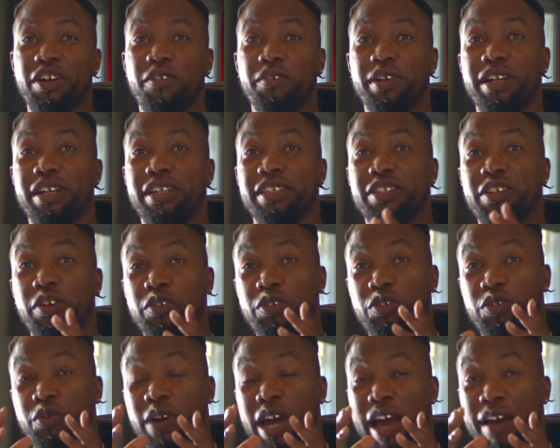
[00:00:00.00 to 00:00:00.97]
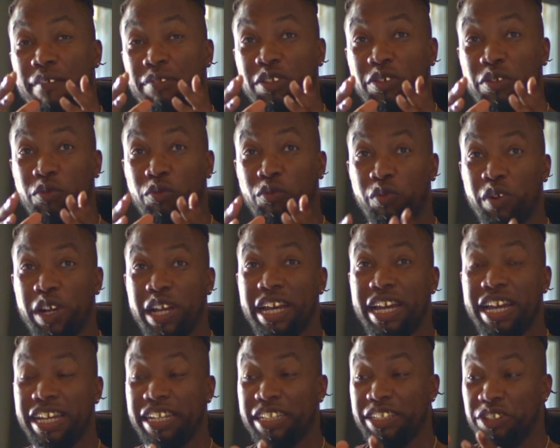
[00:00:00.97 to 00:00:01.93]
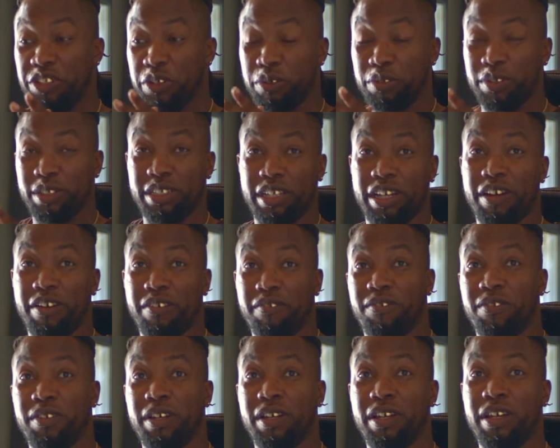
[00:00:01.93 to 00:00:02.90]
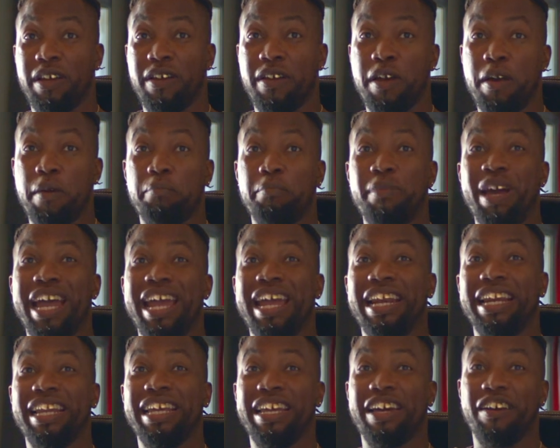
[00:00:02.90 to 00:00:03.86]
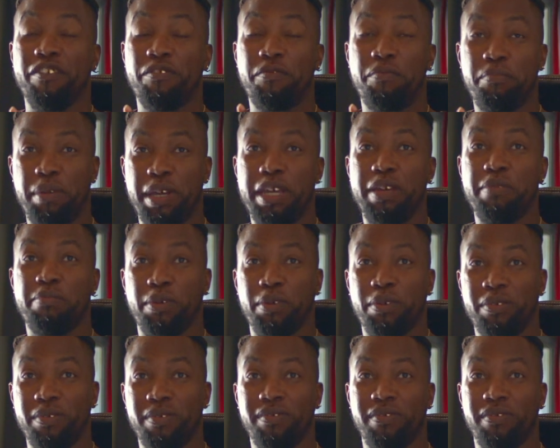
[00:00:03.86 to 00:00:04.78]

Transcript: over here. So you it's have different. to rid yourself mm-hmm. mainly of people.